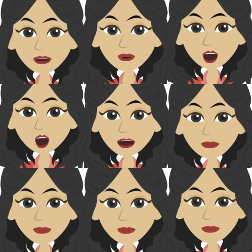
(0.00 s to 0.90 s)
and trees
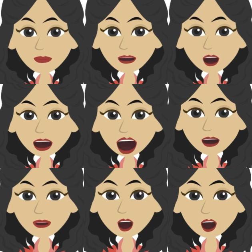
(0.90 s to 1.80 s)
lose
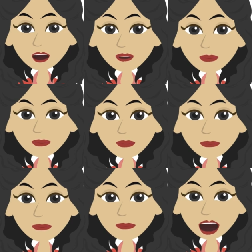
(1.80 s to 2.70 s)
water
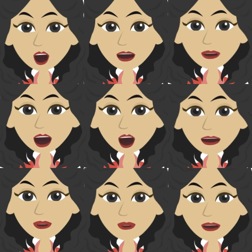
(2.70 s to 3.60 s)
into the
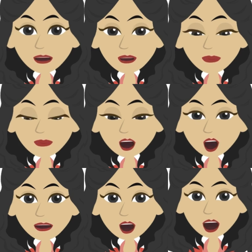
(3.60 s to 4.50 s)
atmosphere through their